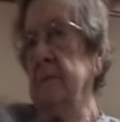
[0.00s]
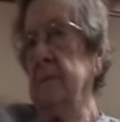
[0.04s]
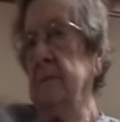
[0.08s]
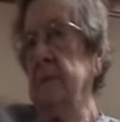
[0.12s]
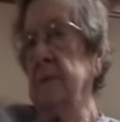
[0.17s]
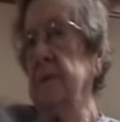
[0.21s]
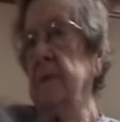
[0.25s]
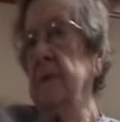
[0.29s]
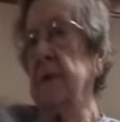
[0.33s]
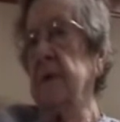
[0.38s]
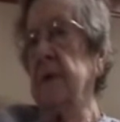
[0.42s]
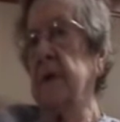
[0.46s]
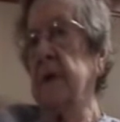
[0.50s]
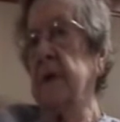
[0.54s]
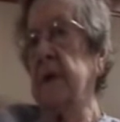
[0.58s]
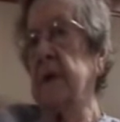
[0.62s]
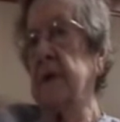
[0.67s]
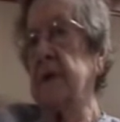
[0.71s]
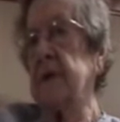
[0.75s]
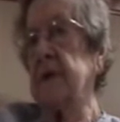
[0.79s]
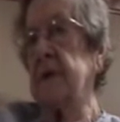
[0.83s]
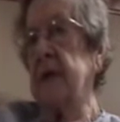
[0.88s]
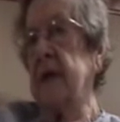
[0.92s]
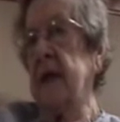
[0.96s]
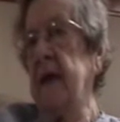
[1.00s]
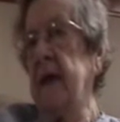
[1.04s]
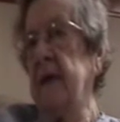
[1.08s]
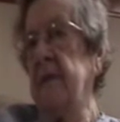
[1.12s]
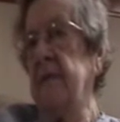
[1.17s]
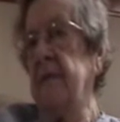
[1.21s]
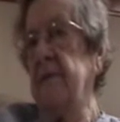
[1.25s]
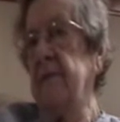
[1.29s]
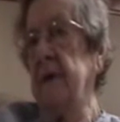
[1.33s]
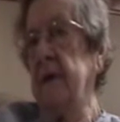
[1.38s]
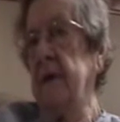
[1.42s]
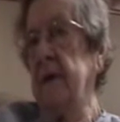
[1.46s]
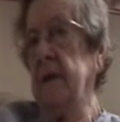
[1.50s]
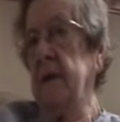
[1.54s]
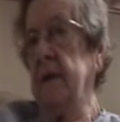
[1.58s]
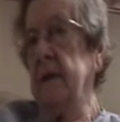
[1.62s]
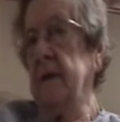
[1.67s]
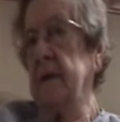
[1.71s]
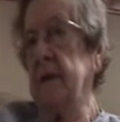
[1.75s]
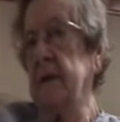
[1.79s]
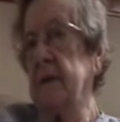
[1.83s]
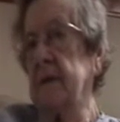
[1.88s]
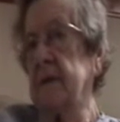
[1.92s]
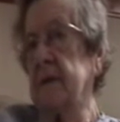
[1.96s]
the kids to have fun
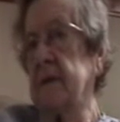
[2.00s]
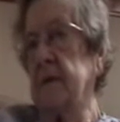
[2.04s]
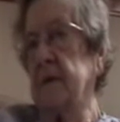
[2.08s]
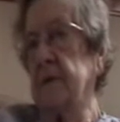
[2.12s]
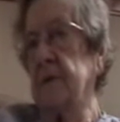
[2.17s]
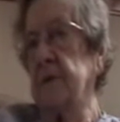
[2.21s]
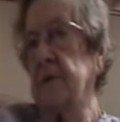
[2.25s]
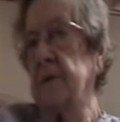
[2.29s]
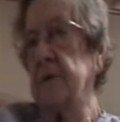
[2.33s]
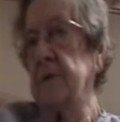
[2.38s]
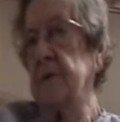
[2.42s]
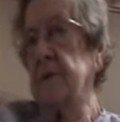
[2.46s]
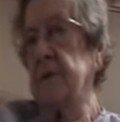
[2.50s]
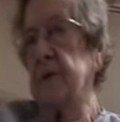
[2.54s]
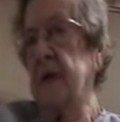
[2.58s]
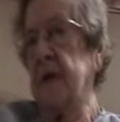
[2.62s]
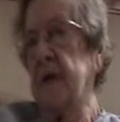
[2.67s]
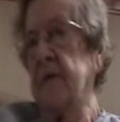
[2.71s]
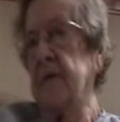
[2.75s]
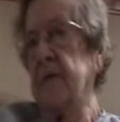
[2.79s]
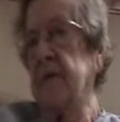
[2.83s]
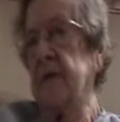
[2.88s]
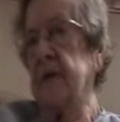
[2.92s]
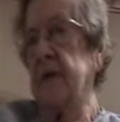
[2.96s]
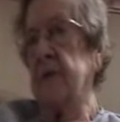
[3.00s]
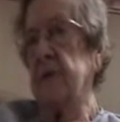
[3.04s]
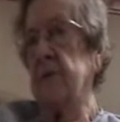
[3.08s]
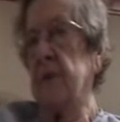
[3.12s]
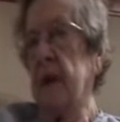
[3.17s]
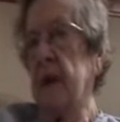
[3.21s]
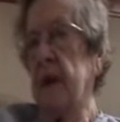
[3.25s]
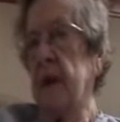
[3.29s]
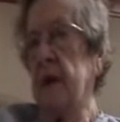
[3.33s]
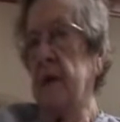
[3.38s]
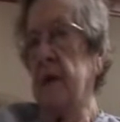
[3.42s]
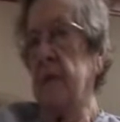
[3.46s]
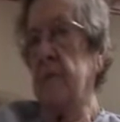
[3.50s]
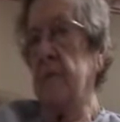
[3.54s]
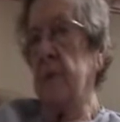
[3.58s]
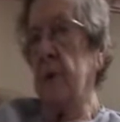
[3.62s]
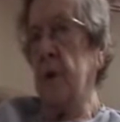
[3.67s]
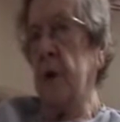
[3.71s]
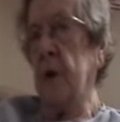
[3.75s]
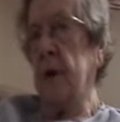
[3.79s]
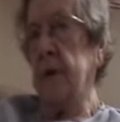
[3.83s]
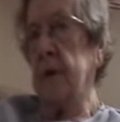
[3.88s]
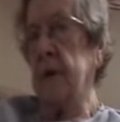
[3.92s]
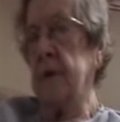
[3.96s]
and stuff. We used to have sled riding
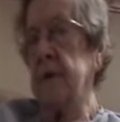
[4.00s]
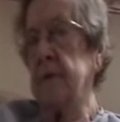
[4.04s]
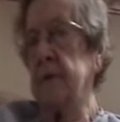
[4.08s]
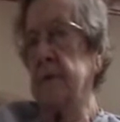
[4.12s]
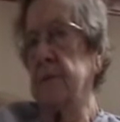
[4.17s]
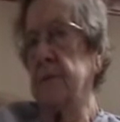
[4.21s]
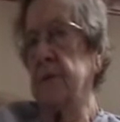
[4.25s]
parties.